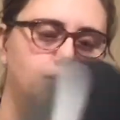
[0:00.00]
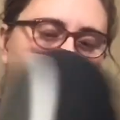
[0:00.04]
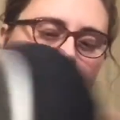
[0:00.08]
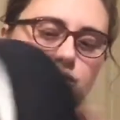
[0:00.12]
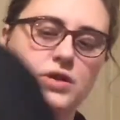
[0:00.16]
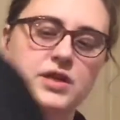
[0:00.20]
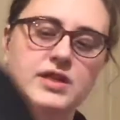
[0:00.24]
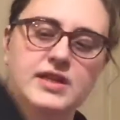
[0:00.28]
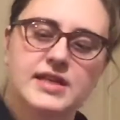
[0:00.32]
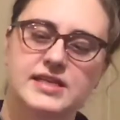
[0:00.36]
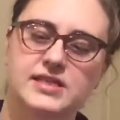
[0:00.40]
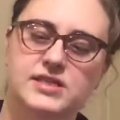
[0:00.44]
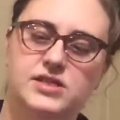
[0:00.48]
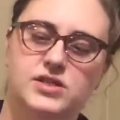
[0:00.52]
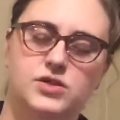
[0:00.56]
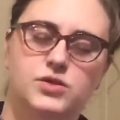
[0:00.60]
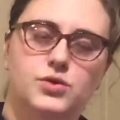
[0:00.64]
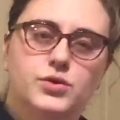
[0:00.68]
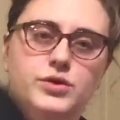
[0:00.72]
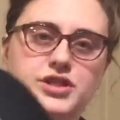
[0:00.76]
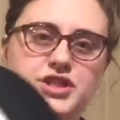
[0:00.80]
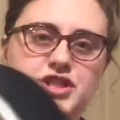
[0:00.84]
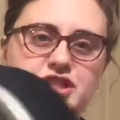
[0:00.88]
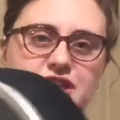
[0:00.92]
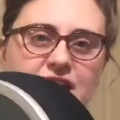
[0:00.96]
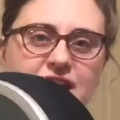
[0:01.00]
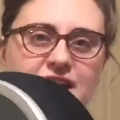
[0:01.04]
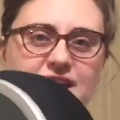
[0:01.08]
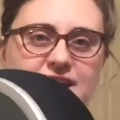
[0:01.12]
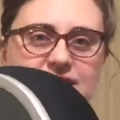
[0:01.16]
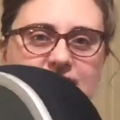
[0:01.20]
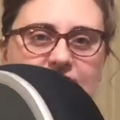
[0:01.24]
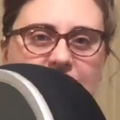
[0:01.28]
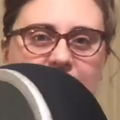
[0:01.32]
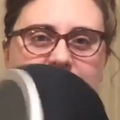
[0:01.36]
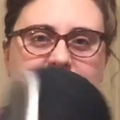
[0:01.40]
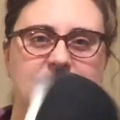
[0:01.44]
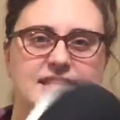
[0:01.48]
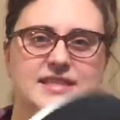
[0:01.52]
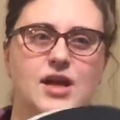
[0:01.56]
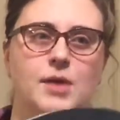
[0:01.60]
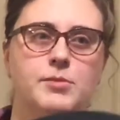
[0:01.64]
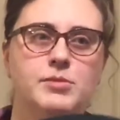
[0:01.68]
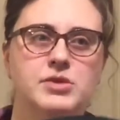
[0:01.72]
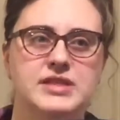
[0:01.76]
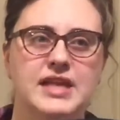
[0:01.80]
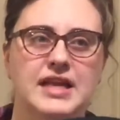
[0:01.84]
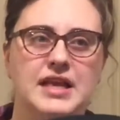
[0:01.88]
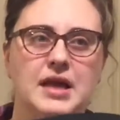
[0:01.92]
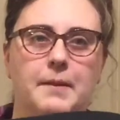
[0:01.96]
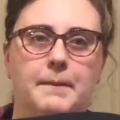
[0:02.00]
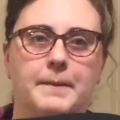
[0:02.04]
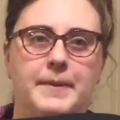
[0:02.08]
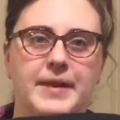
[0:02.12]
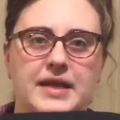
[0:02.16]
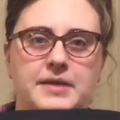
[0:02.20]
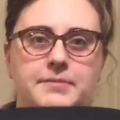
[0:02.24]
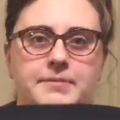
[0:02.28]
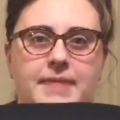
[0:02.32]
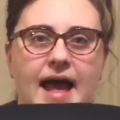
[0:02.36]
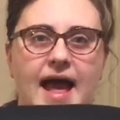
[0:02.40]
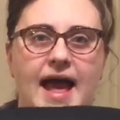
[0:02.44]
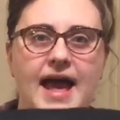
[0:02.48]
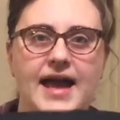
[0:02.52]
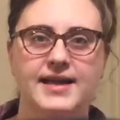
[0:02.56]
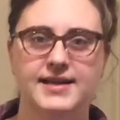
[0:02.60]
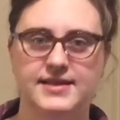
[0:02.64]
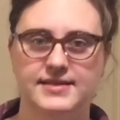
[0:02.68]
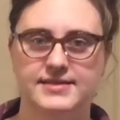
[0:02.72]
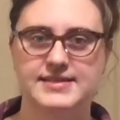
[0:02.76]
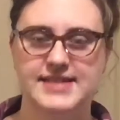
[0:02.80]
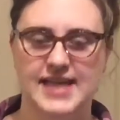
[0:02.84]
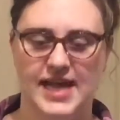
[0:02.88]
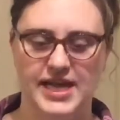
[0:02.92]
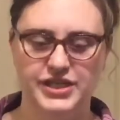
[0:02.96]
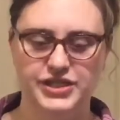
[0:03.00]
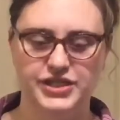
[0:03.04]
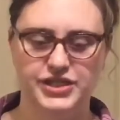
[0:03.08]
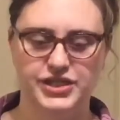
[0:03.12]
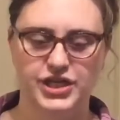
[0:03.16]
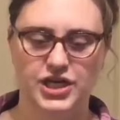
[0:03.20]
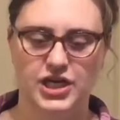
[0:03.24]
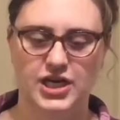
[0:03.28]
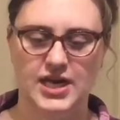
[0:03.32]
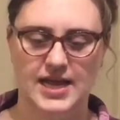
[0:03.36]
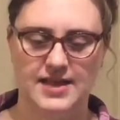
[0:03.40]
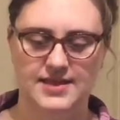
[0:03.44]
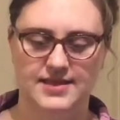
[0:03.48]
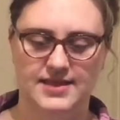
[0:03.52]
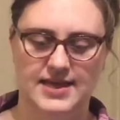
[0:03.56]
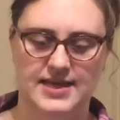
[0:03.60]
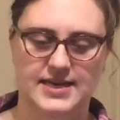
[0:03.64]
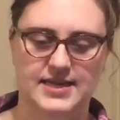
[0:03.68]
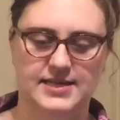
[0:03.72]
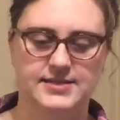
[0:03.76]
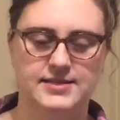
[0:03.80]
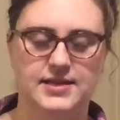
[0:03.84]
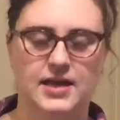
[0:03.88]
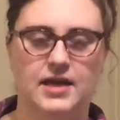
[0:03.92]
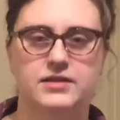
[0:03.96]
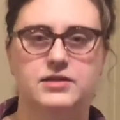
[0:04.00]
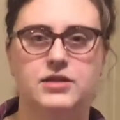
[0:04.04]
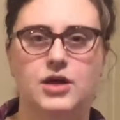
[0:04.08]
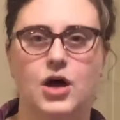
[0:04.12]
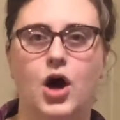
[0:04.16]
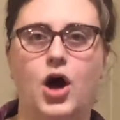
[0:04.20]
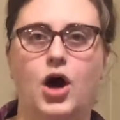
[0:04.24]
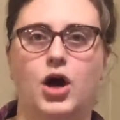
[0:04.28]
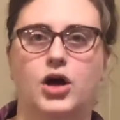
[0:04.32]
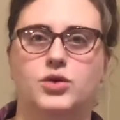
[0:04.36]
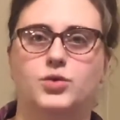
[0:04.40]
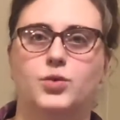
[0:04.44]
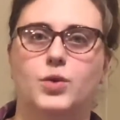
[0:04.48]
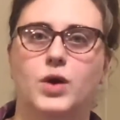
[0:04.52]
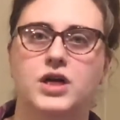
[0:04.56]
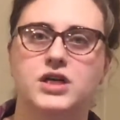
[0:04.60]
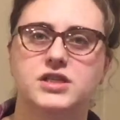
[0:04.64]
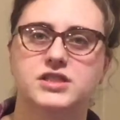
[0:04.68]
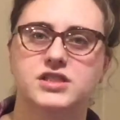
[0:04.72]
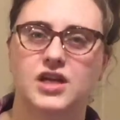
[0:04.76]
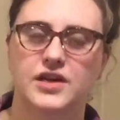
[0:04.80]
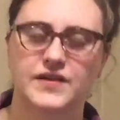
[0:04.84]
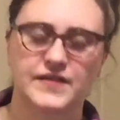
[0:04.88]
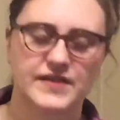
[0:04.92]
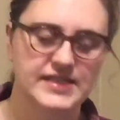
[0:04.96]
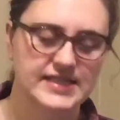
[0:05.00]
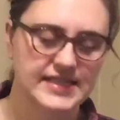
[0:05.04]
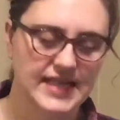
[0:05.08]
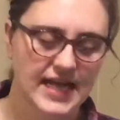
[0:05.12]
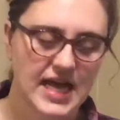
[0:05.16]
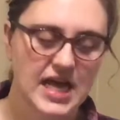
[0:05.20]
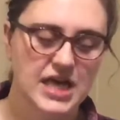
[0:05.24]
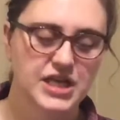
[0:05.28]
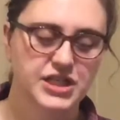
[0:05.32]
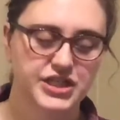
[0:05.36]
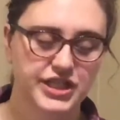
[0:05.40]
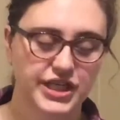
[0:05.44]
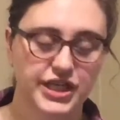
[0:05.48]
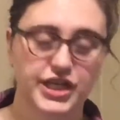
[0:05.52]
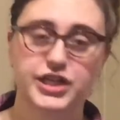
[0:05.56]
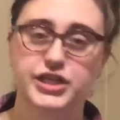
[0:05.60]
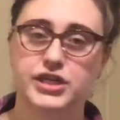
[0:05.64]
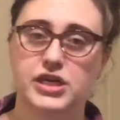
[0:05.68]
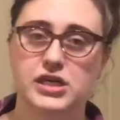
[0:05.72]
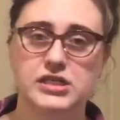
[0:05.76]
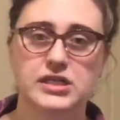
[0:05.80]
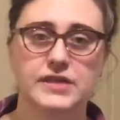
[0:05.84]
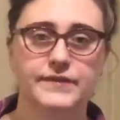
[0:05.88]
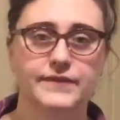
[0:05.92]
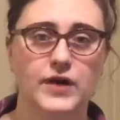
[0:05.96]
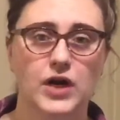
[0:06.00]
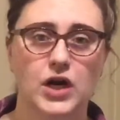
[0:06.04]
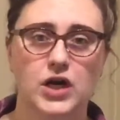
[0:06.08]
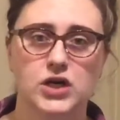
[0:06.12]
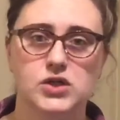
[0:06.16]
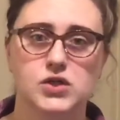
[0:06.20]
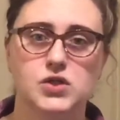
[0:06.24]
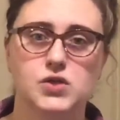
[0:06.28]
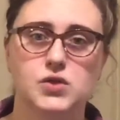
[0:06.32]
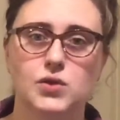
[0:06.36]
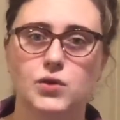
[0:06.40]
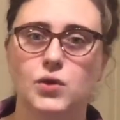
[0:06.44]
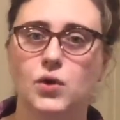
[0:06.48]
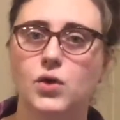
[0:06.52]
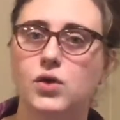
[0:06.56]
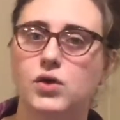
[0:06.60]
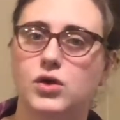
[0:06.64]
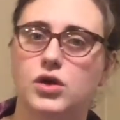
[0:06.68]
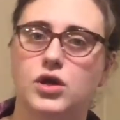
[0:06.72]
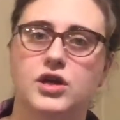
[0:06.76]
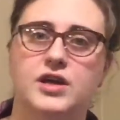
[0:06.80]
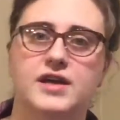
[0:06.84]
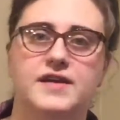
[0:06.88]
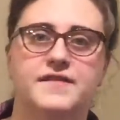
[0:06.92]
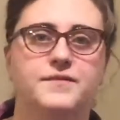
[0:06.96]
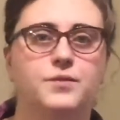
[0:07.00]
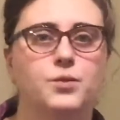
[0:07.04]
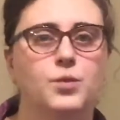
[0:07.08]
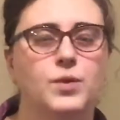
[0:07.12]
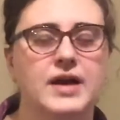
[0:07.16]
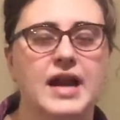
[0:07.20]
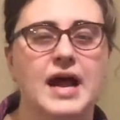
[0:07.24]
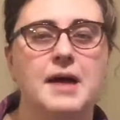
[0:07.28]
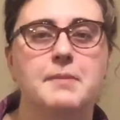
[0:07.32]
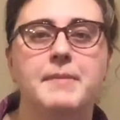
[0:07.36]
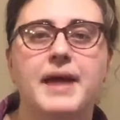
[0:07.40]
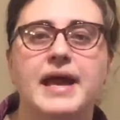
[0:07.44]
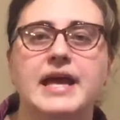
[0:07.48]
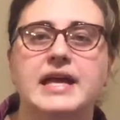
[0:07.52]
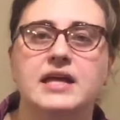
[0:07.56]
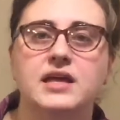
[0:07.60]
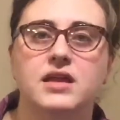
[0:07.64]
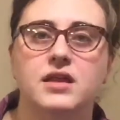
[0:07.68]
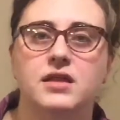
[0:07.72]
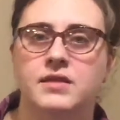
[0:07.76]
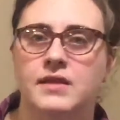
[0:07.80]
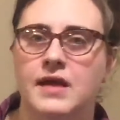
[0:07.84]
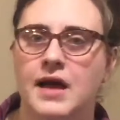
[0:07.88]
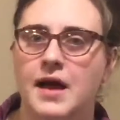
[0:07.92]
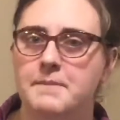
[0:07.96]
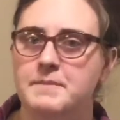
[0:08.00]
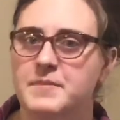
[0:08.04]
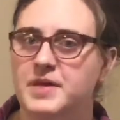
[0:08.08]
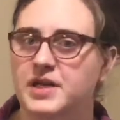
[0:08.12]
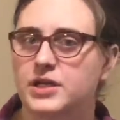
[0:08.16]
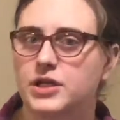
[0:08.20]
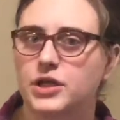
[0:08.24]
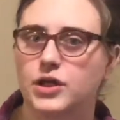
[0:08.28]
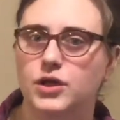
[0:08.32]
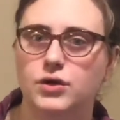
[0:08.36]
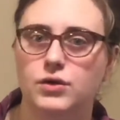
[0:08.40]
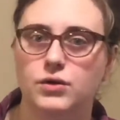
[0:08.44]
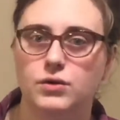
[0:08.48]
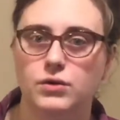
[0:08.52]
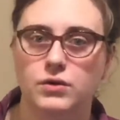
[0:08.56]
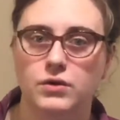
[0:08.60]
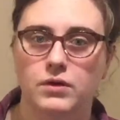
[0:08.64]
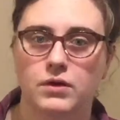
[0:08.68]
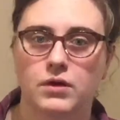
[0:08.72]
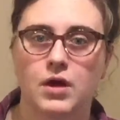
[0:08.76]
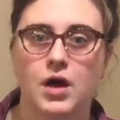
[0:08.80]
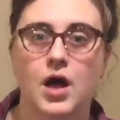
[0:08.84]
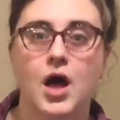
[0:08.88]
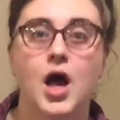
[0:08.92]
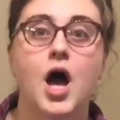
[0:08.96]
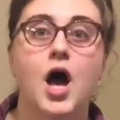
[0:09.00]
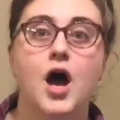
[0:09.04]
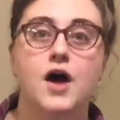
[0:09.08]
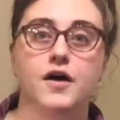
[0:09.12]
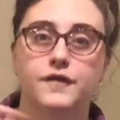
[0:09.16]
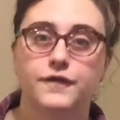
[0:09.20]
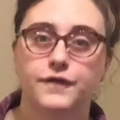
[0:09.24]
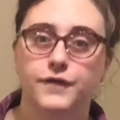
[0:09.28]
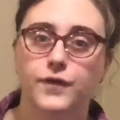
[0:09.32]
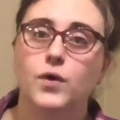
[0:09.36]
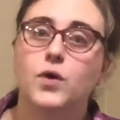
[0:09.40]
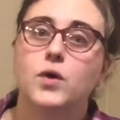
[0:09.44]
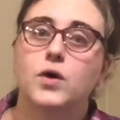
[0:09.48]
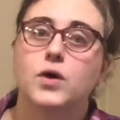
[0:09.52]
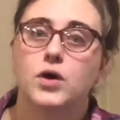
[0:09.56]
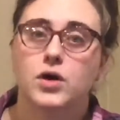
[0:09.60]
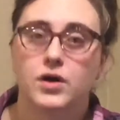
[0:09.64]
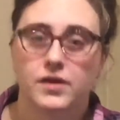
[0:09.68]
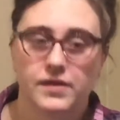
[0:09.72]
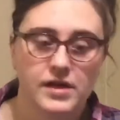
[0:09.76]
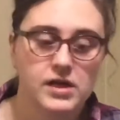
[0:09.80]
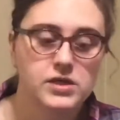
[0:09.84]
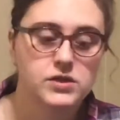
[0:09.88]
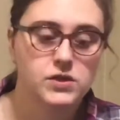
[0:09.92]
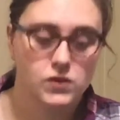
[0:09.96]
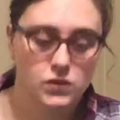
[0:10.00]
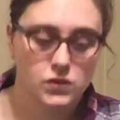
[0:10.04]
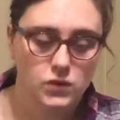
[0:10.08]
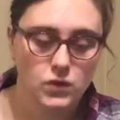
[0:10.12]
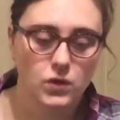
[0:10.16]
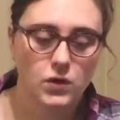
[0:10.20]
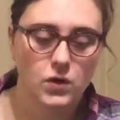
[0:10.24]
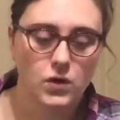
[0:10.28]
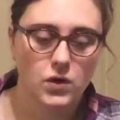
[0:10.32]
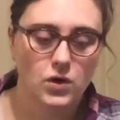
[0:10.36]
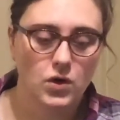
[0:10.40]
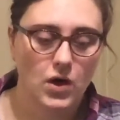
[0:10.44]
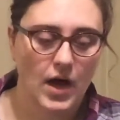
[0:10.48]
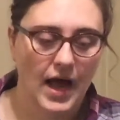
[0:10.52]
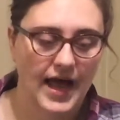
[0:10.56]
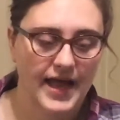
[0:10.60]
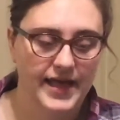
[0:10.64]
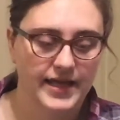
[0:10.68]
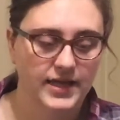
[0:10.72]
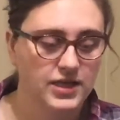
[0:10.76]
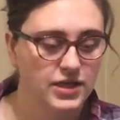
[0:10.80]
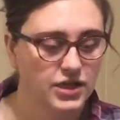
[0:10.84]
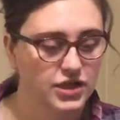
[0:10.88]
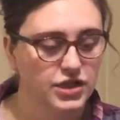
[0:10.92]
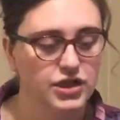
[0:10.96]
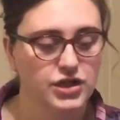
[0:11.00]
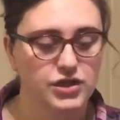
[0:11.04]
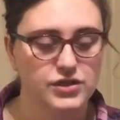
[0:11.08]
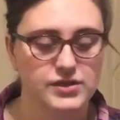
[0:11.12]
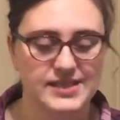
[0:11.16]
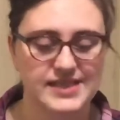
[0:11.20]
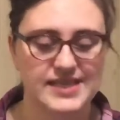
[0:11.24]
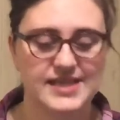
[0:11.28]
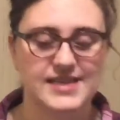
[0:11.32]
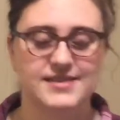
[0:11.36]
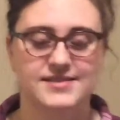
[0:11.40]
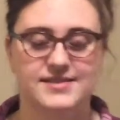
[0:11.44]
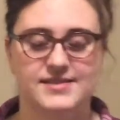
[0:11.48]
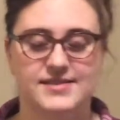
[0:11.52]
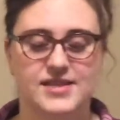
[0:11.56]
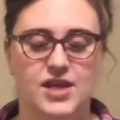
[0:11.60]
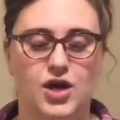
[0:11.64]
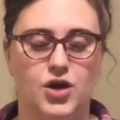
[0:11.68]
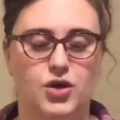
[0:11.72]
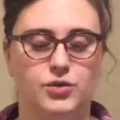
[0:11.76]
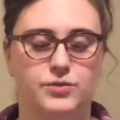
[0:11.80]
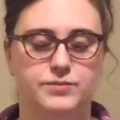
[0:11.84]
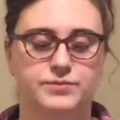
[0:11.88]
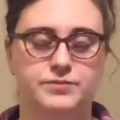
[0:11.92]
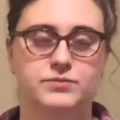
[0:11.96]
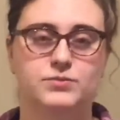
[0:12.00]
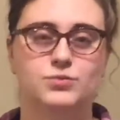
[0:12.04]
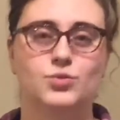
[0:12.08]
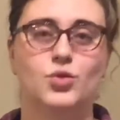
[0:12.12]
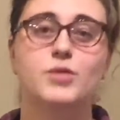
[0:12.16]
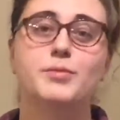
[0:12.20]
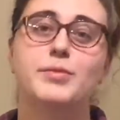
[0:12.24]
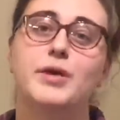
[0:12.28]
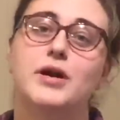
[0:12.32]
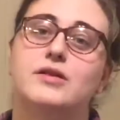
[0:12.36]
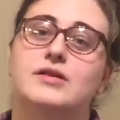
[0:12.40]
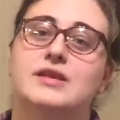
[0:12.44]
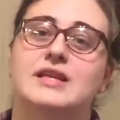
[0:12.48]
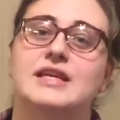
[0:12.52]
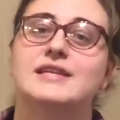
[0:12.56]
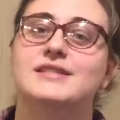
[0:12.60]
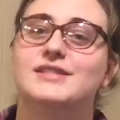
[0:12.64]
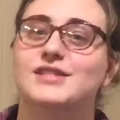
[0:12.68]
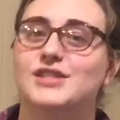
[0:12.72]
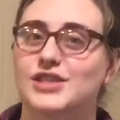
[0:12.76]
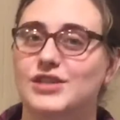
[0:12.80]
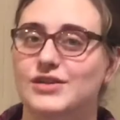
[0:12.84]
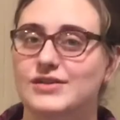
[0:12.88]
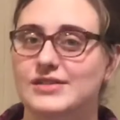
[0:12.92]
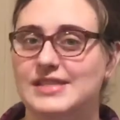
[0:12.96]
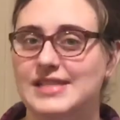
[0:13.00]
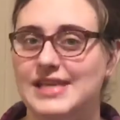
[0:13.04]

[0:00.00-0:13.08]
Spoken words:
really squishy, like it's almost like a beanbag texture, and then it's got the hard work surface. She could use it for her school, or if when I'm making the menu for the school, I could use it. So we'll both get to use